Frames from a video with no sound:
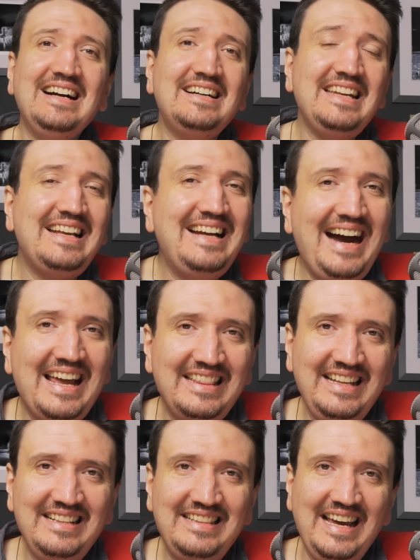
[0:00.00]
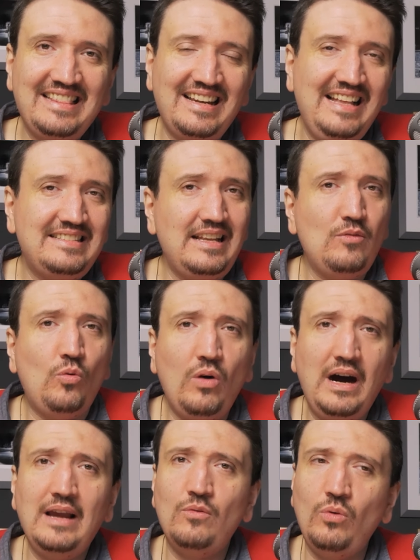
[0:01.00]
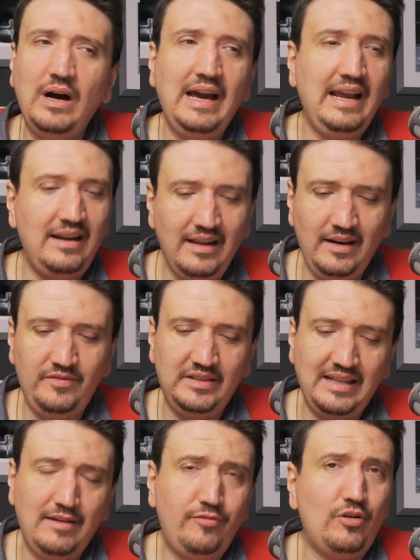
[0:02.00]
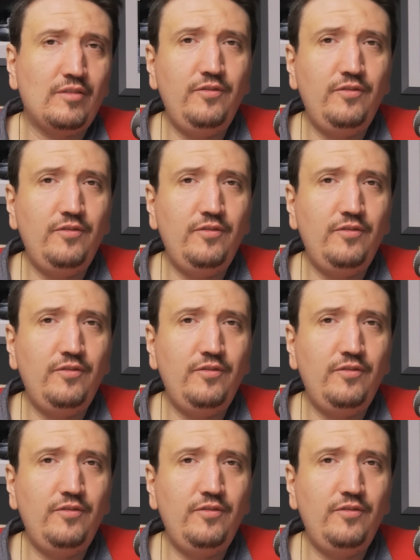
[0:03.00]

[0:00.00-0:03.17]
regarding that lens and why I love it. And for